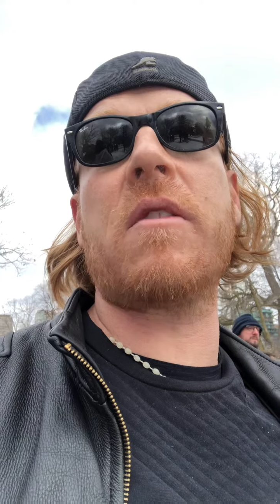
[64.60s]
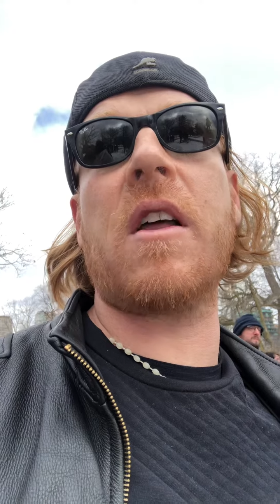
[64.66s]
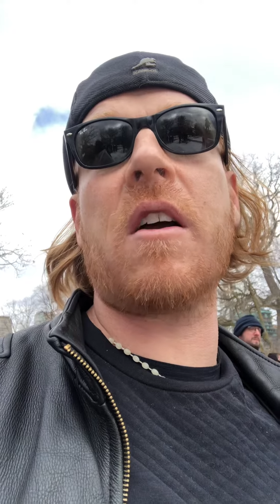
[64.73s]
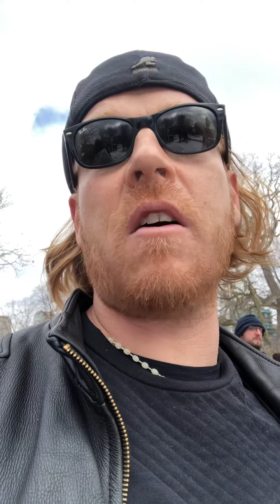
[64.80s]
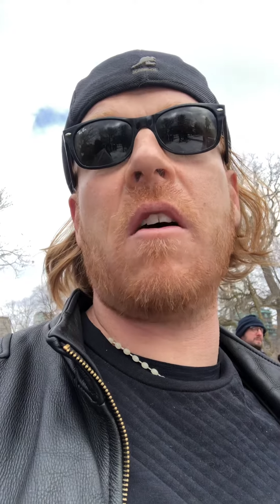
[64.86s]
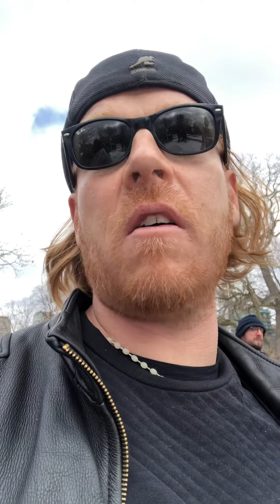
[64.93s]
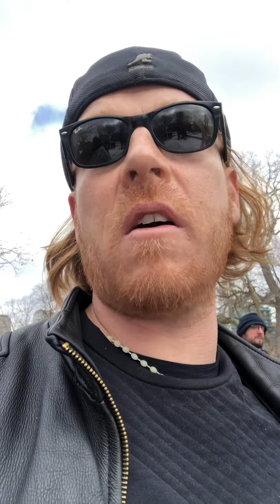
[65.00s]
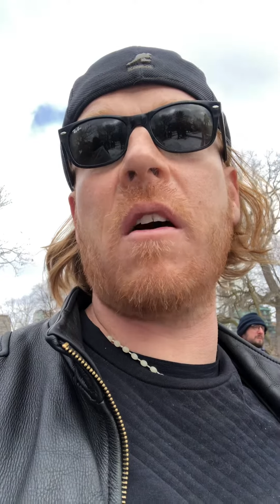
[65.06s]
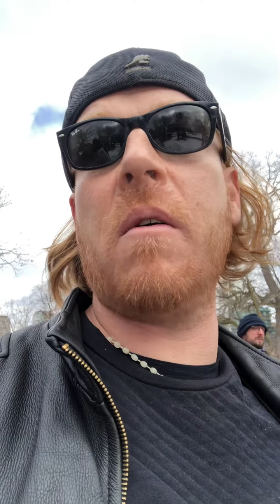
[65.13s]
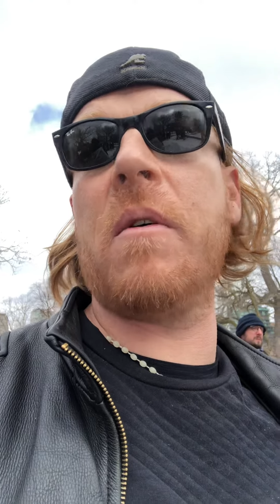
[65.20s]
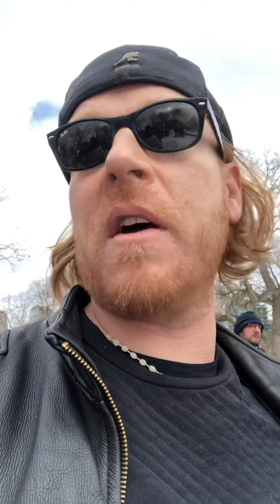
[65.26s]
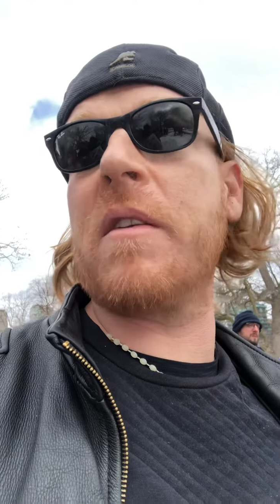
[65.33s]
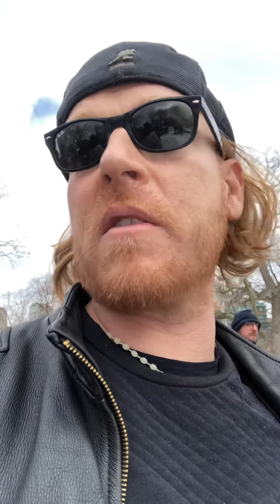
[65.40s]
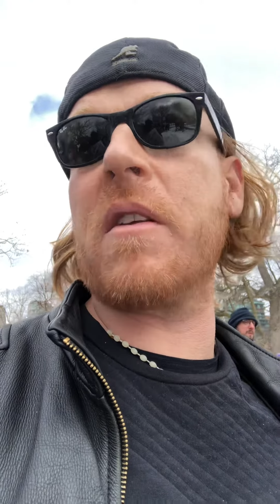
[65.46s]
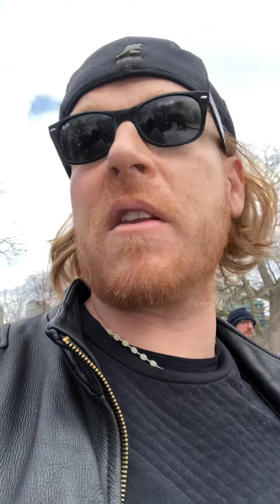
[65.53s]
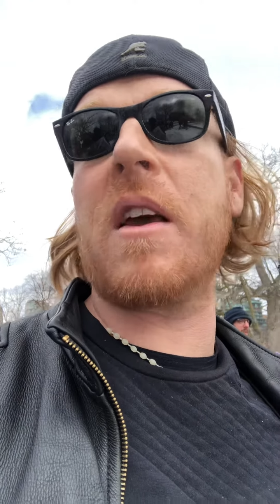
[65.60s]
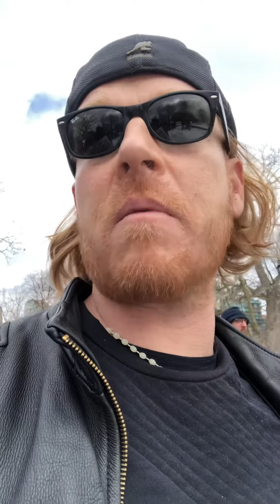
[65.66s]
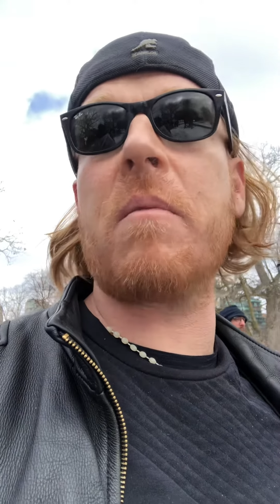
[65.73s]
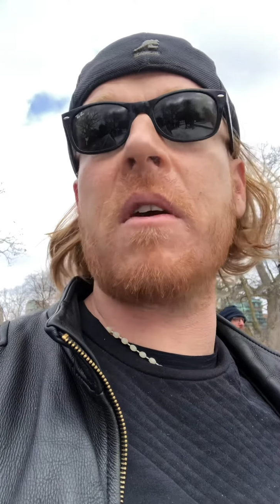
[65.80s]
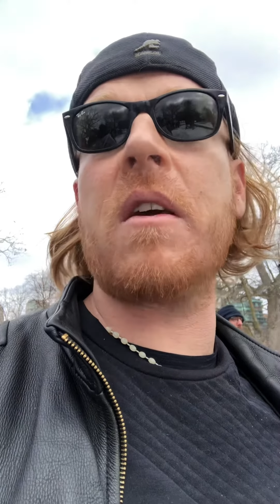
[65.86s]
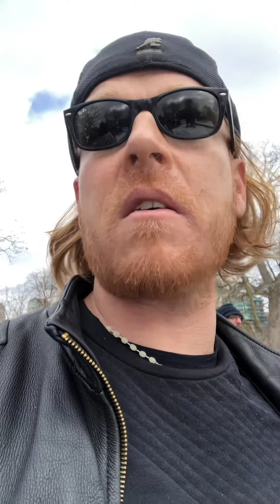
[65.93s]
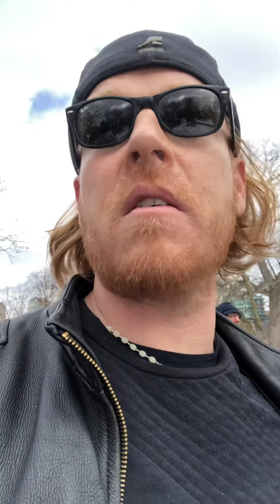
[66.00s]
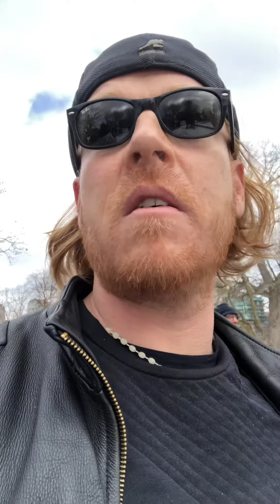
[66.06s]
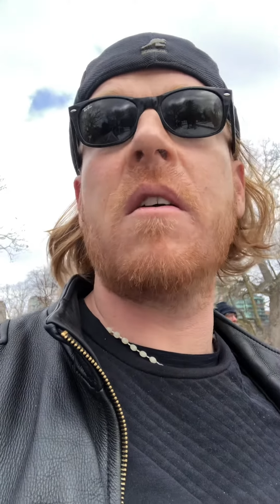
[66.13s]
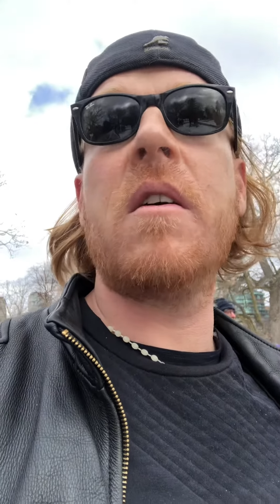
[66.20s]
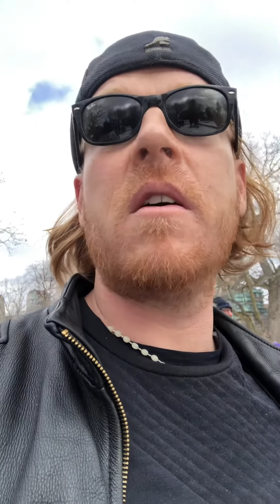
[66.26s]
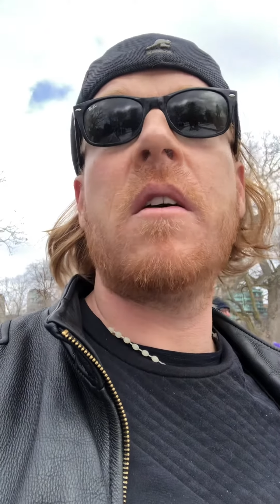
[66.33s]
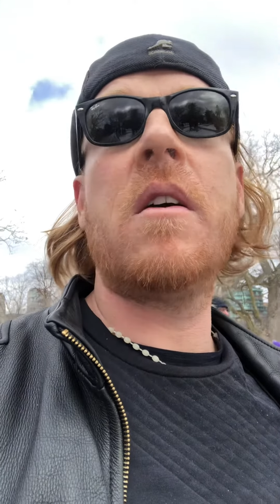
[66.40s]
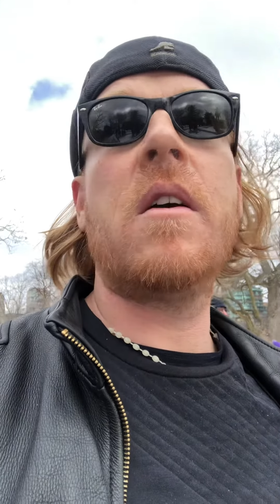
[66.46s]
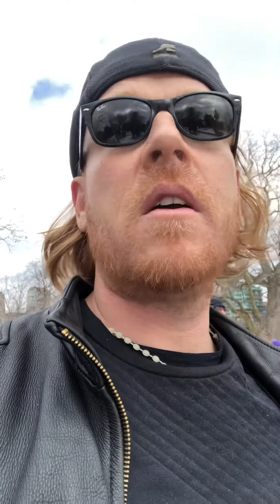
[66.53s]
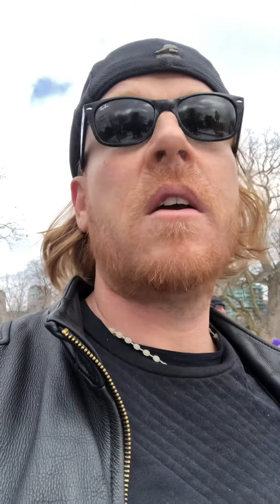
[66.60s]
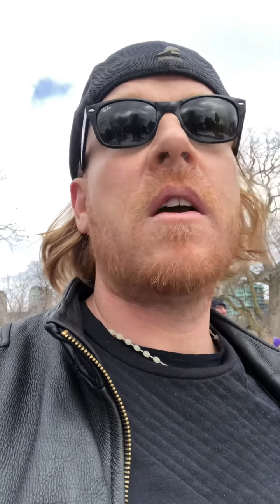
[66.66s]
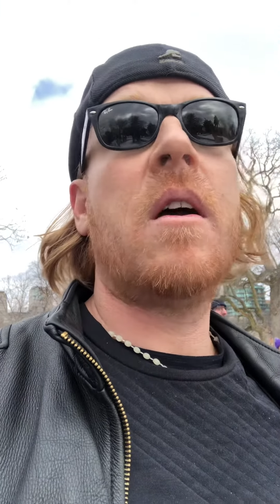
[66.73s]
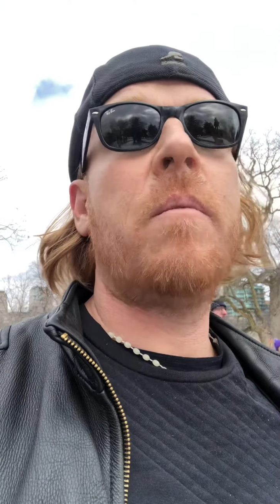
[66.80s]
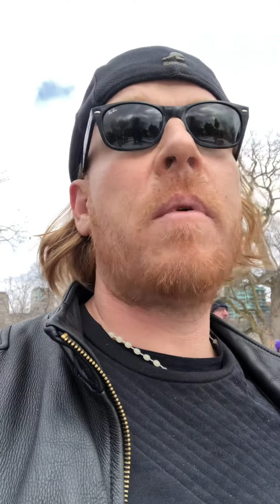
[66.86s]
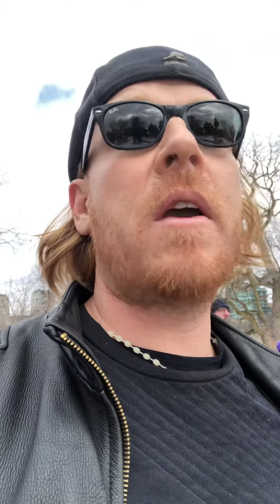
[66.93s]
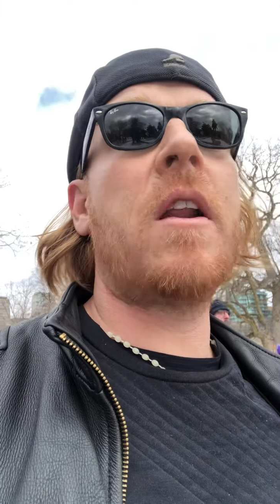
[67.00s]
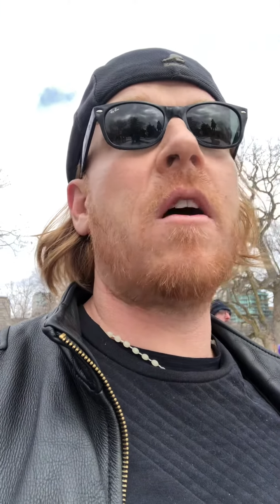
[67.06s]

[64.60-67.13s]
like all the ones that like me. But,